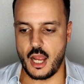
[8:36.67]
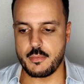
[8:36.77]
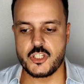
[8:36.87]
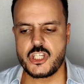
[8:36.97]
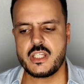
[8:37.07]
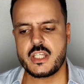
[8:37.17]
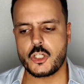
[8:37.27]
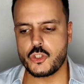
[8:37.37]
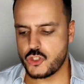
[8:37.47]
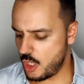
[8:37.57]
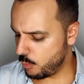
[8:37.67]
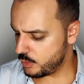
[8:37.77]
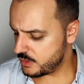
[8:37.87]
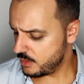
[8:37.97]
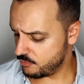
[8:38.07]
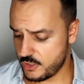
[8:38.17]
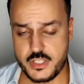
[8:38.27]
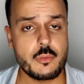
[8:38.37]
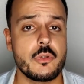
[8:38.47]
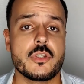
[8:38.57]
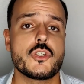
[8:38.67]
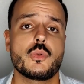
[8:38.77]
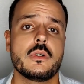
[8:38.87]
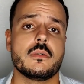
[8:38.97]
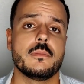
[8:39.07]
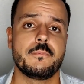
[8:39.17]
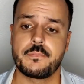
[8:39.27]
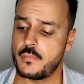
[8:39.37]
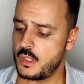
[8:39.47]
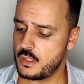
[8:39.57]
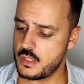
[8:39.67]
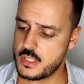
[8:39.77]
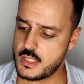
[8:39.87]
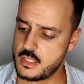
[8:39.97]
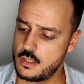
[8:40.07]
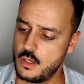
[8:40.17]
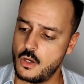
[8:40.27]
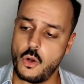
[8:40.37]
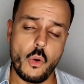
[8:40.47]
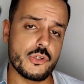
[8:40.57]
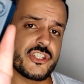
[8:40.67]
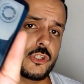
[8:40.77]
I mean, she did a good job with, for example, this one. This Eau